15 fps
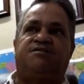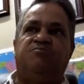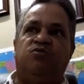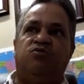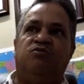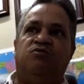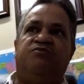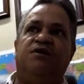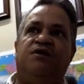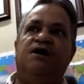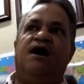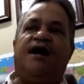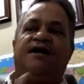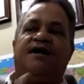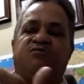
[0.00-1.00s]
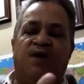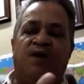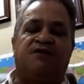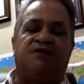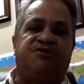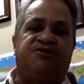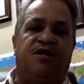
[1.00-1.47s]
move as well
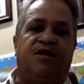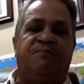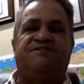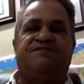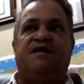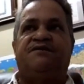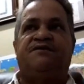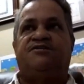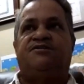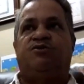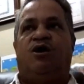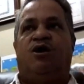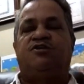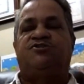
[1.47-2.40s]
to 30% and so on.